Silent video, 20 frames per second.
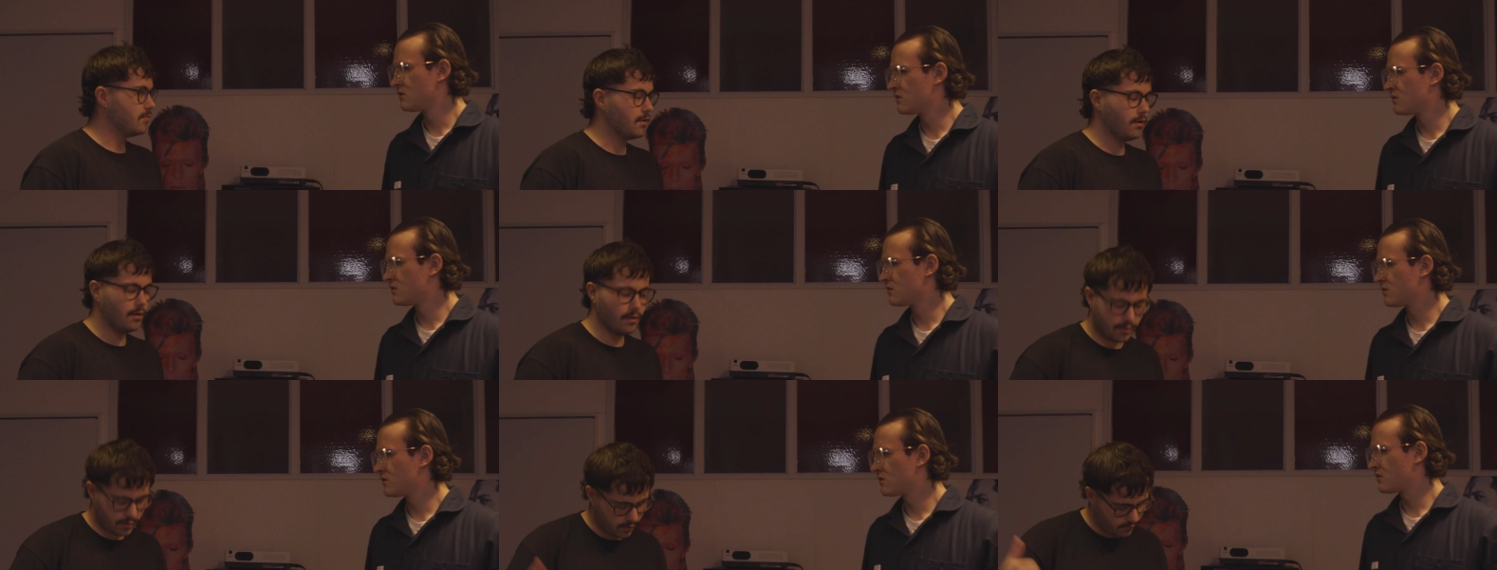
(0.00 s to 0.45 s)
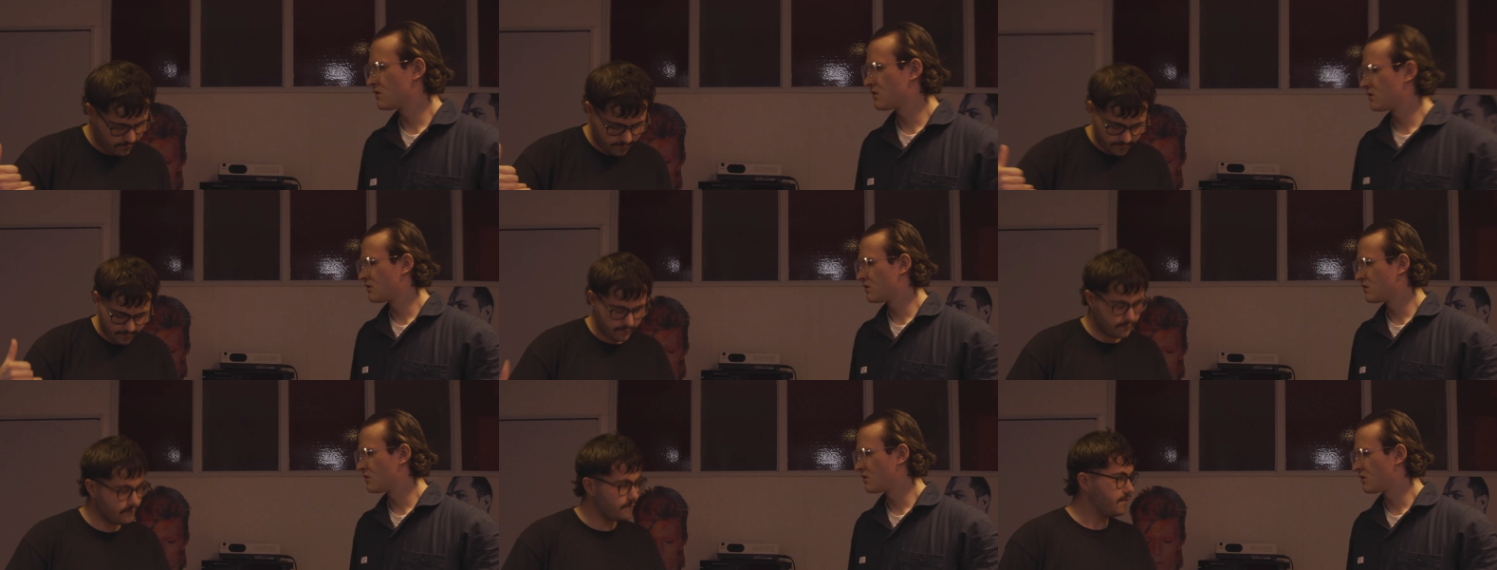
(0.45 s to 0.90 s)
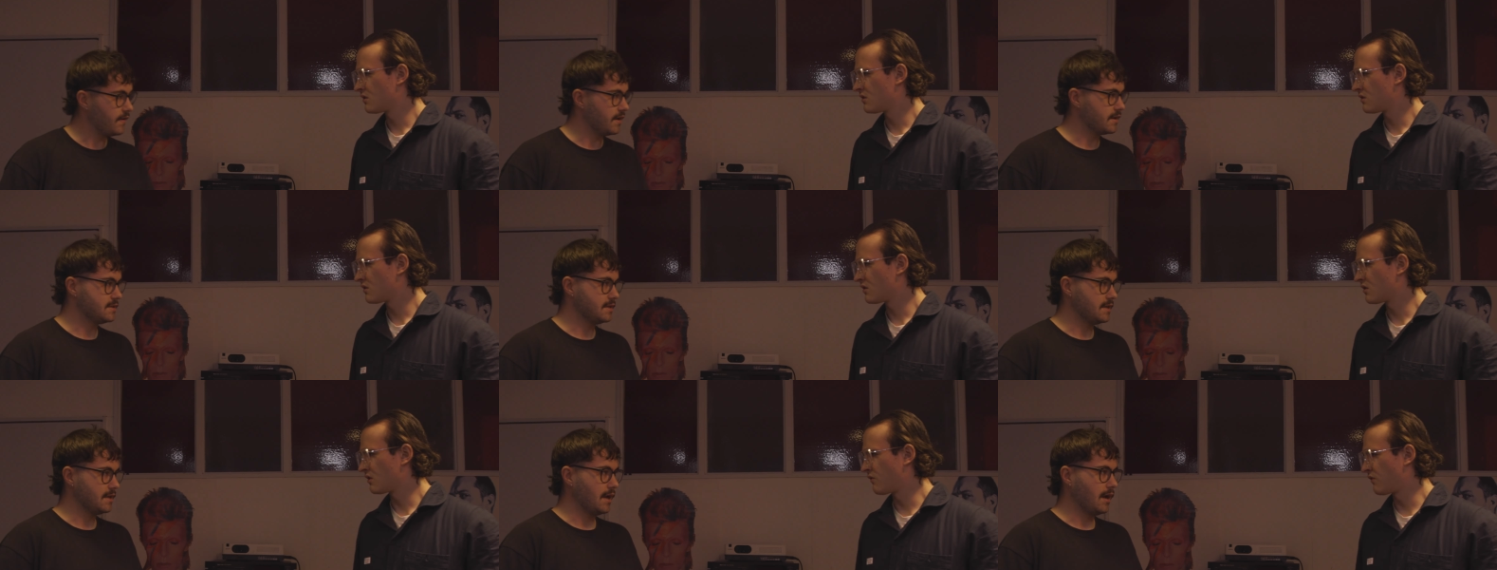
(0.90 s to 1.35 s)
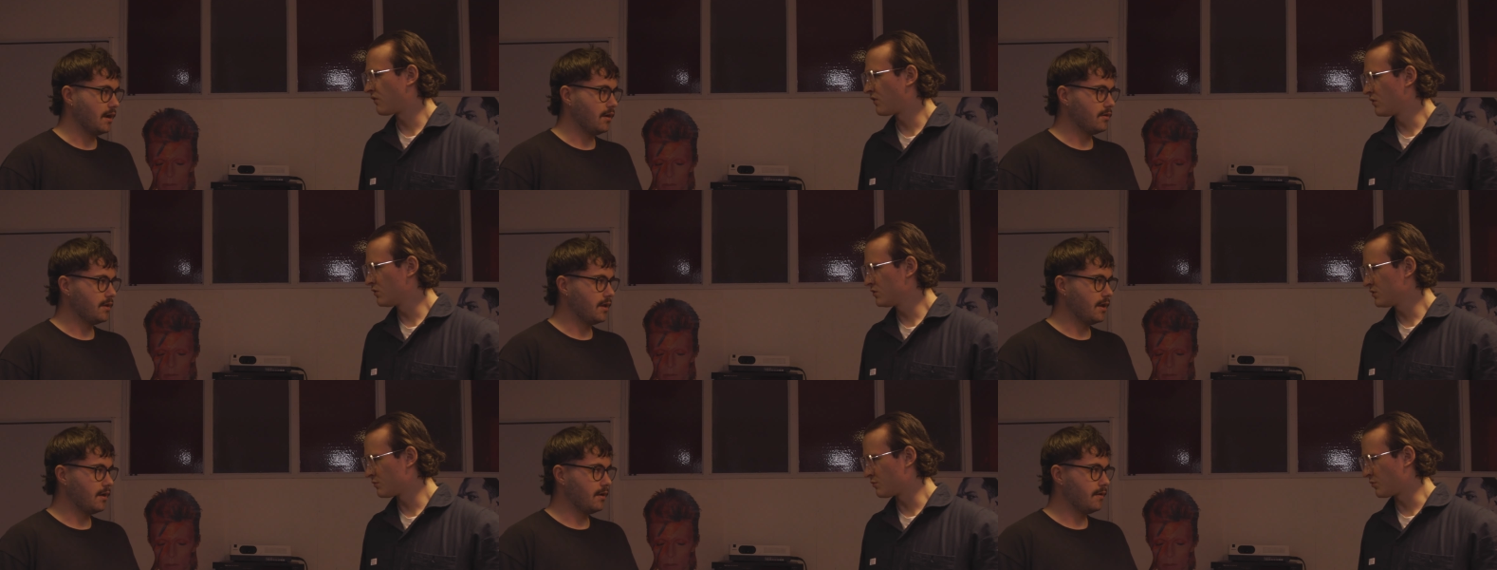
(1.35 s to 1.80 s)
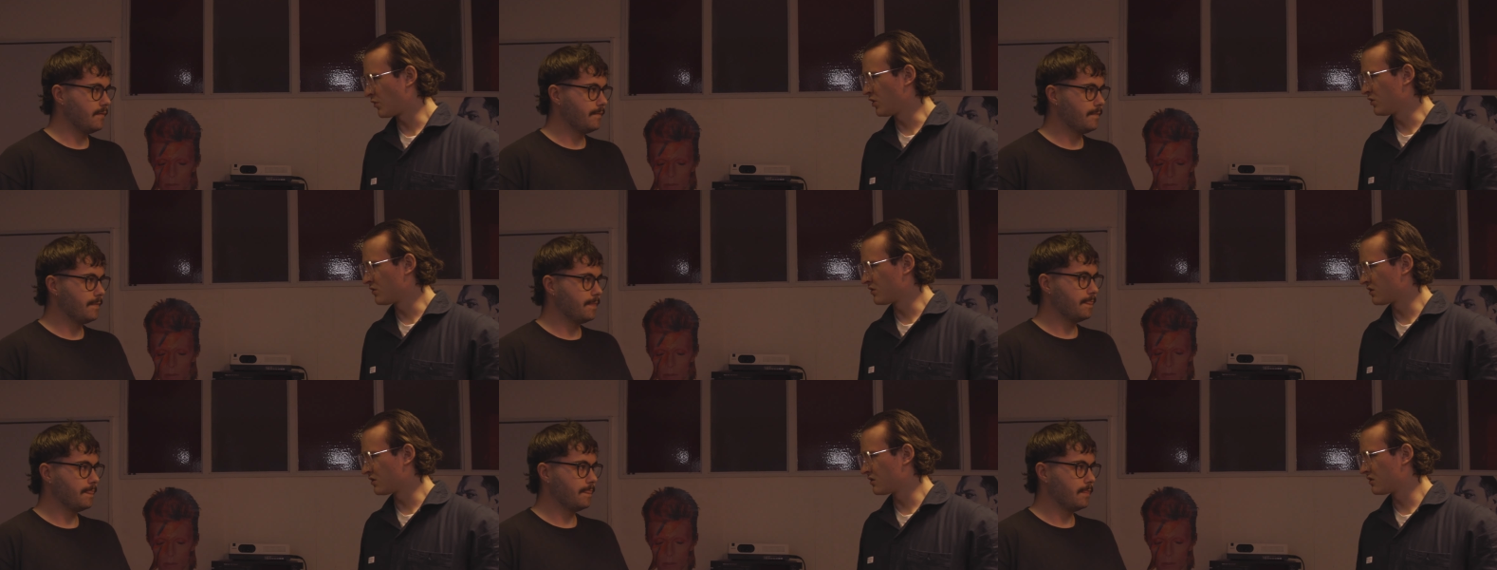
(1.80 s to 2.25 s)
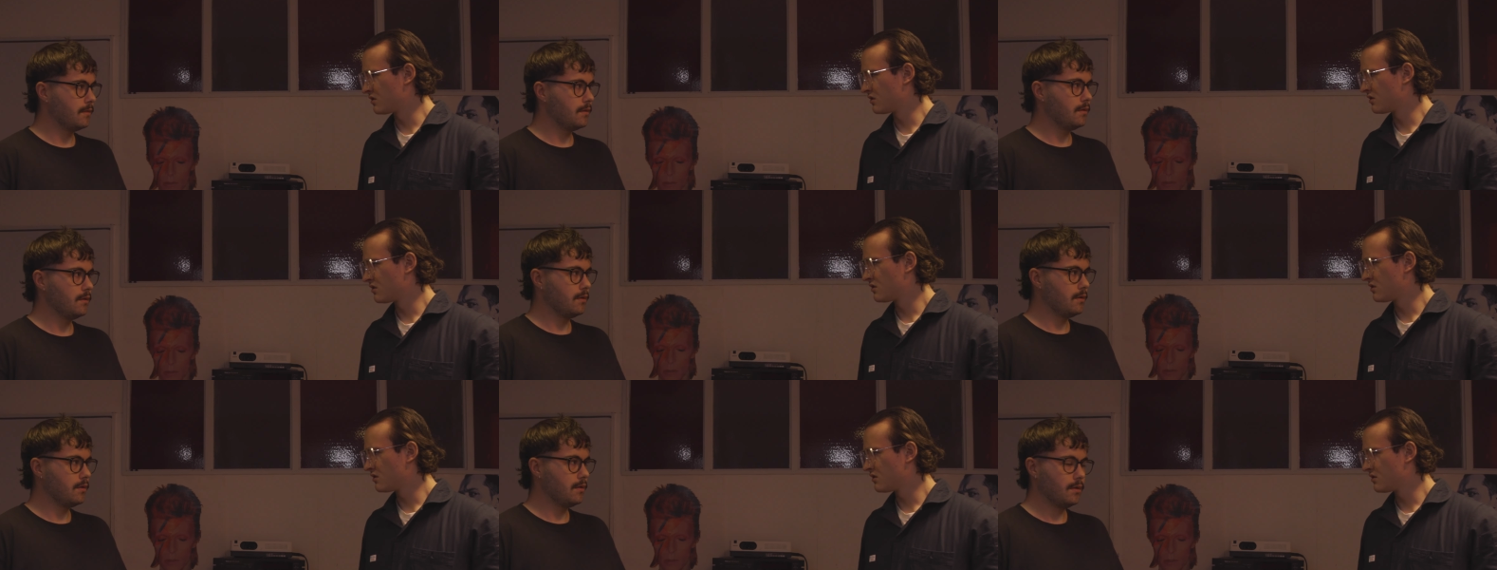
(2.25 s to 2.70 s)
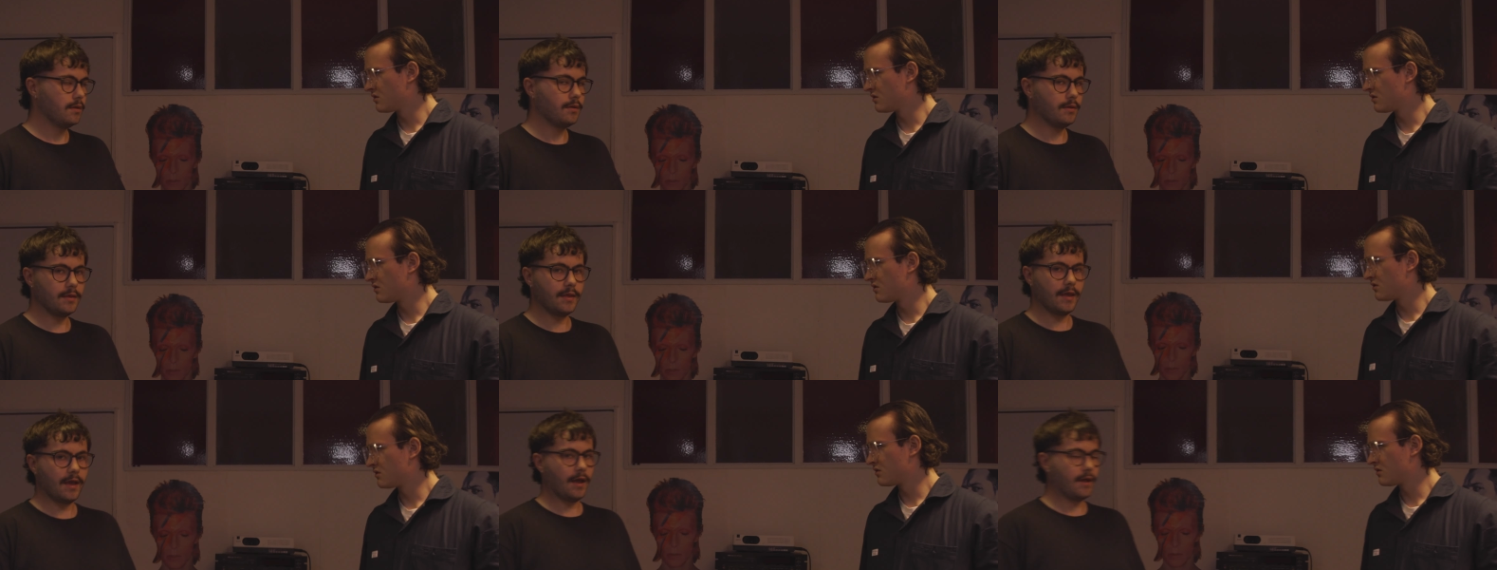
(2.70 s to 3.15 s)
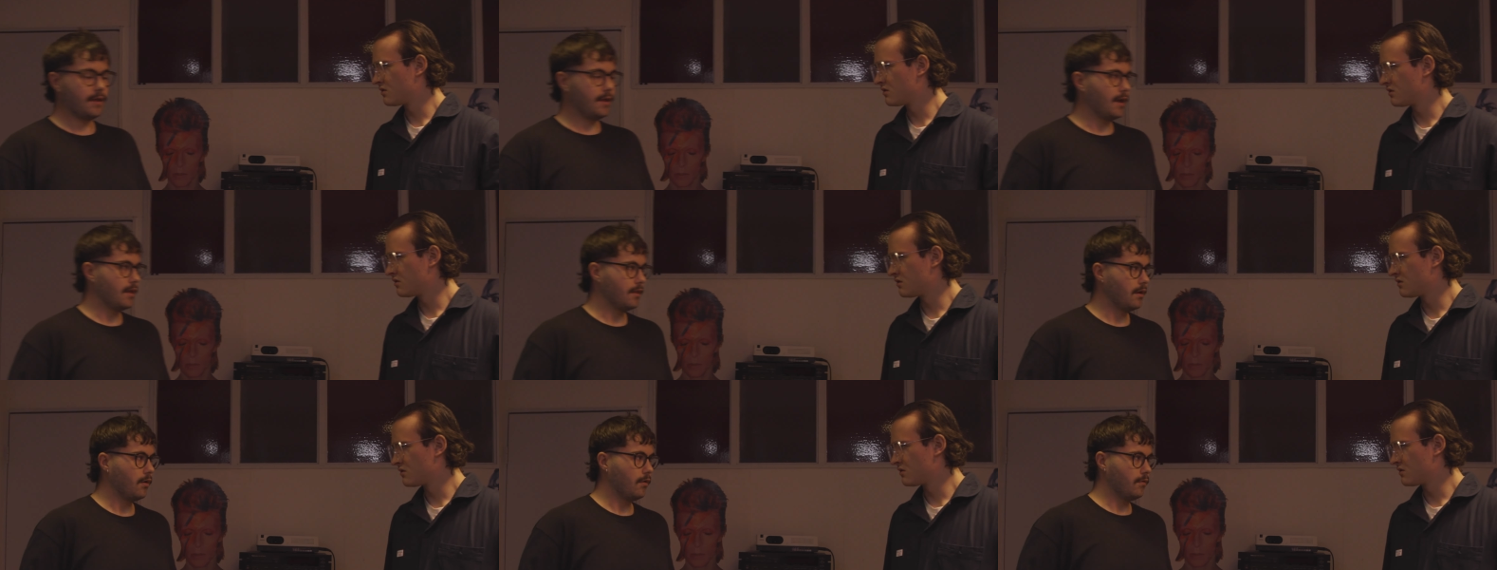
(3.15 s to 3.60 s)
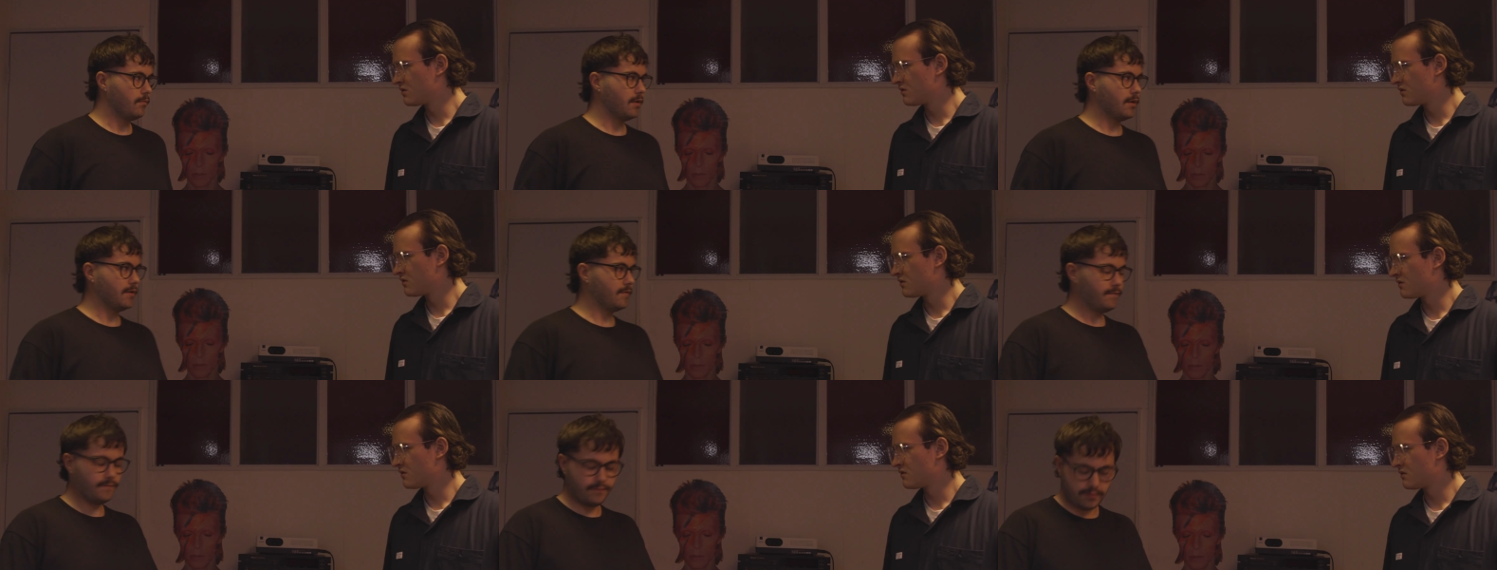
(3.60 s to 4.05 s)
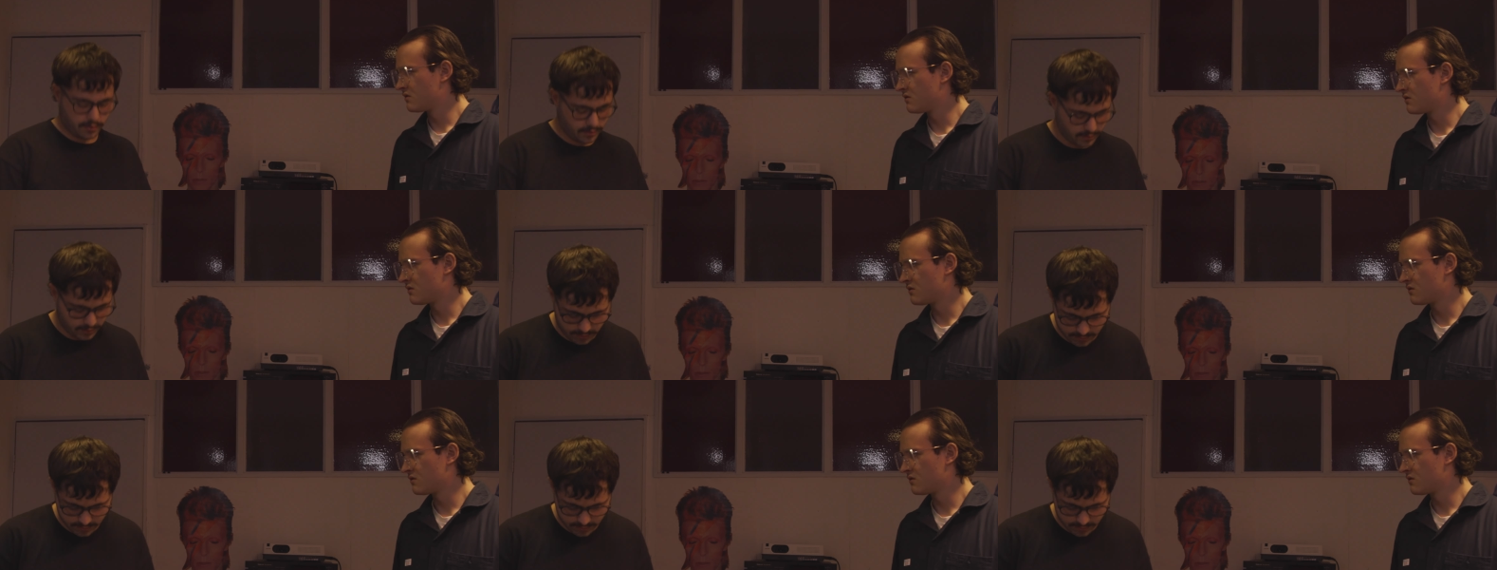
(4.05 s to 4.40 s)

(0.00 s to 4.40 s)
Speaker 1: We've got to go fix it now. Floor's yeah, broken. Yeah, yeah, the whole bloody. Uh,